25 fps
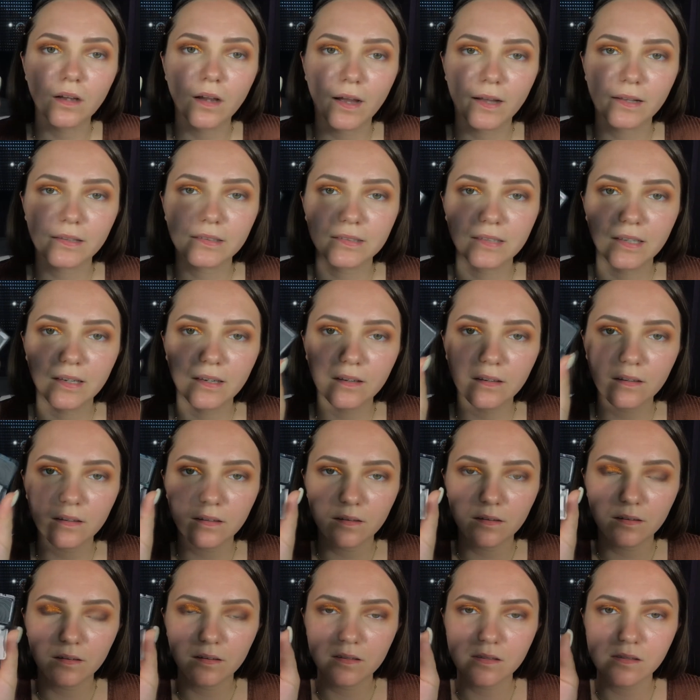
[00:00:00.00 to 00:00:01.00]
I'll
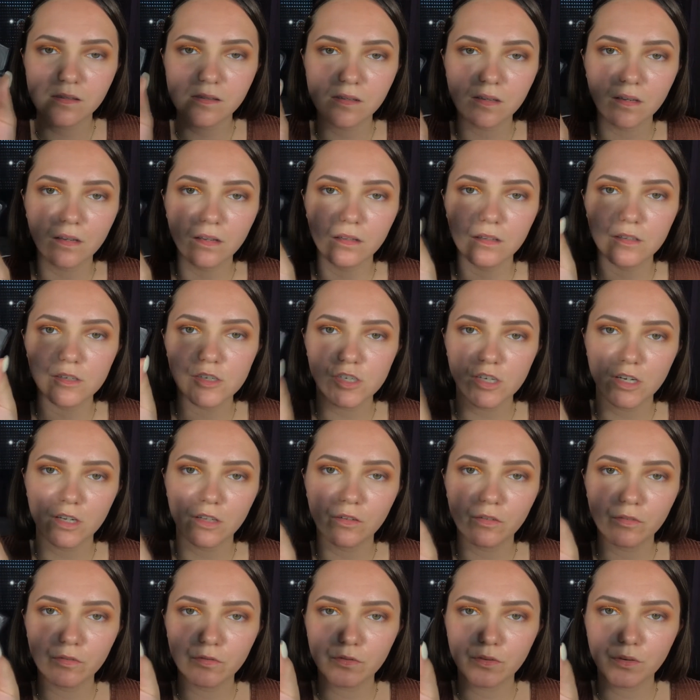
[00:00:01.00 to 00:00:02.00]
take this single
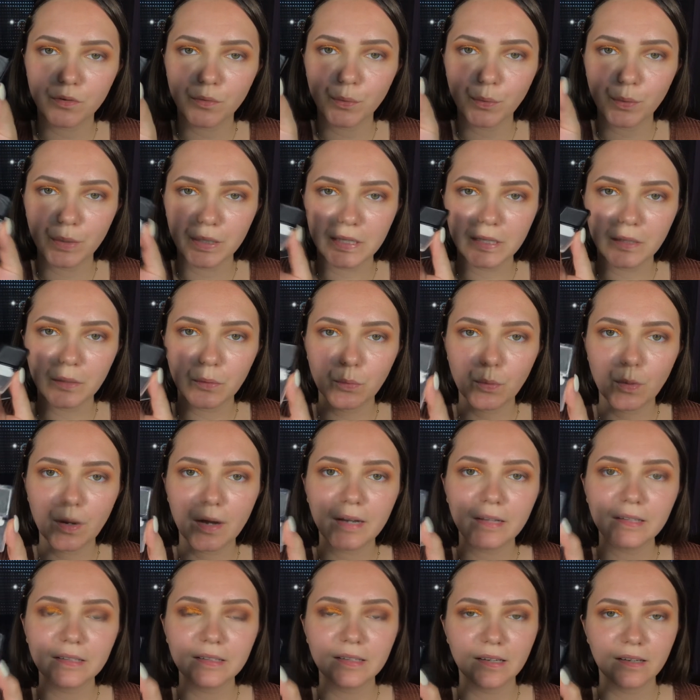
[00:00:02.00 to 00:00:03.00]
shadow from Wet n
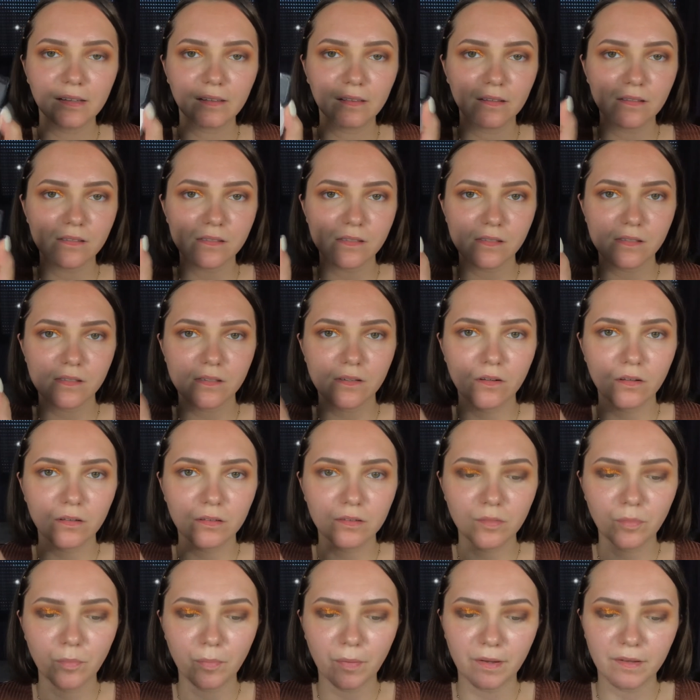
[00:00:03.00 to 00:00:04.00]
Wild and this is
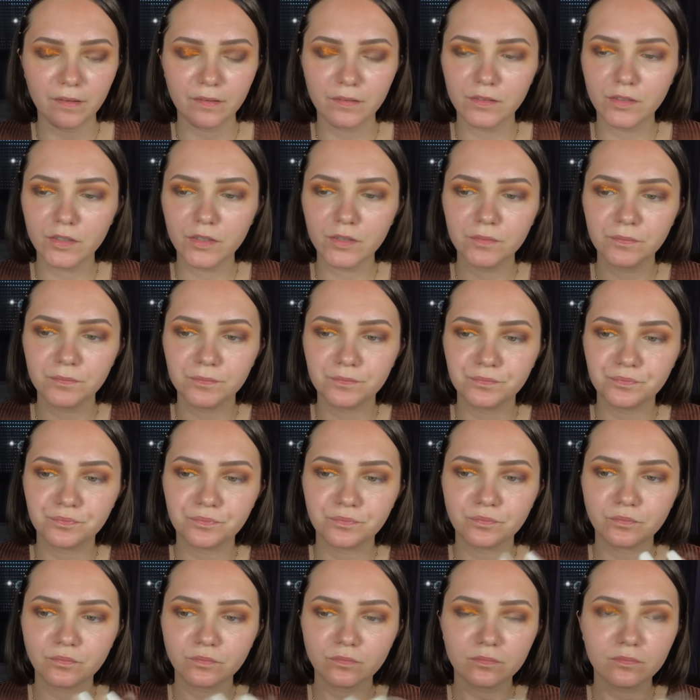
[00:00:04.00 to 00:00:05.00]
called Panther,
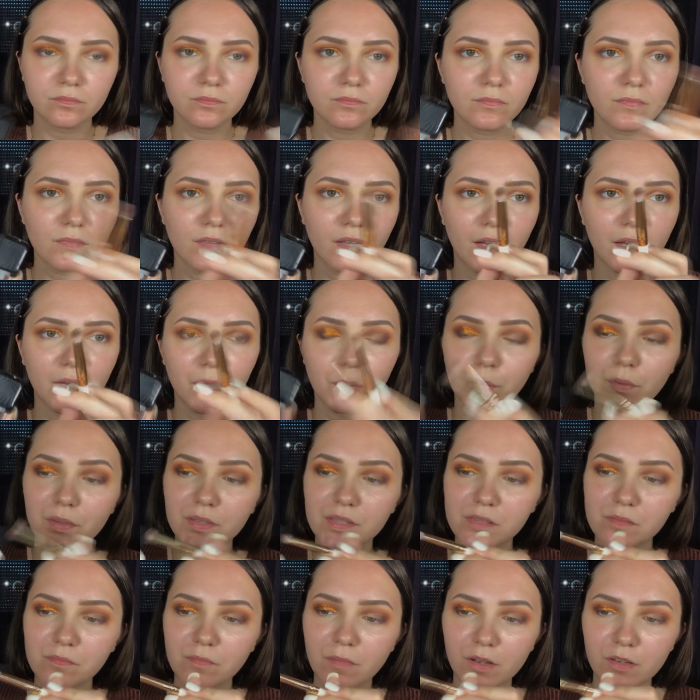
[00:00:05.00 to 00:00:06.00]
and
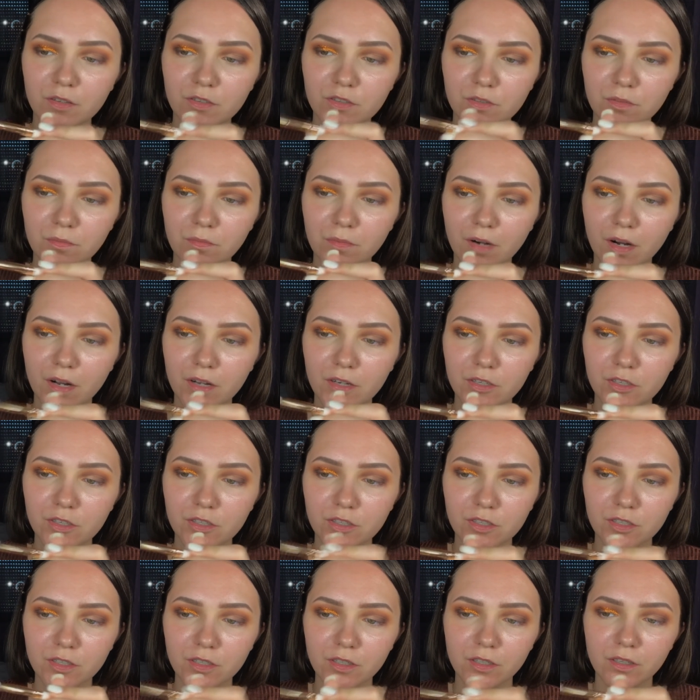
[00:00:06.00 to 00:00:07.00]
with smudger
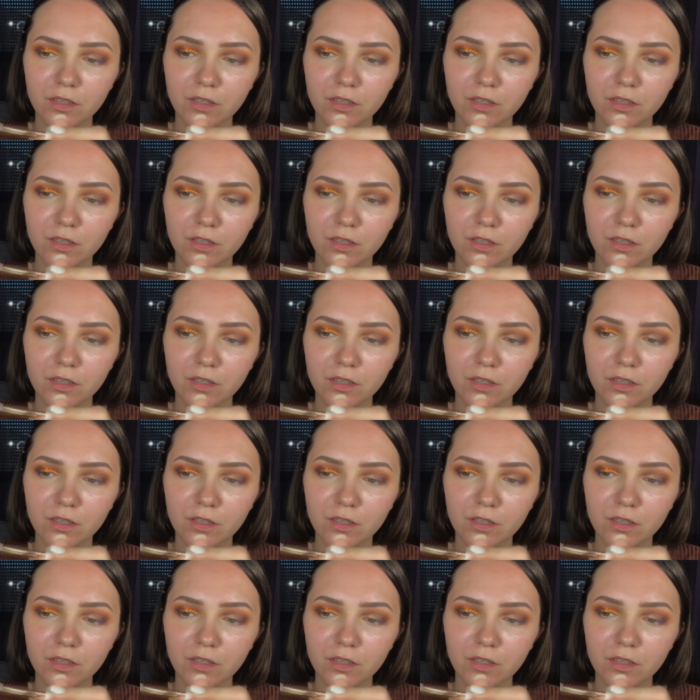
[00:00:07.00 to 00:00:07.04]
brush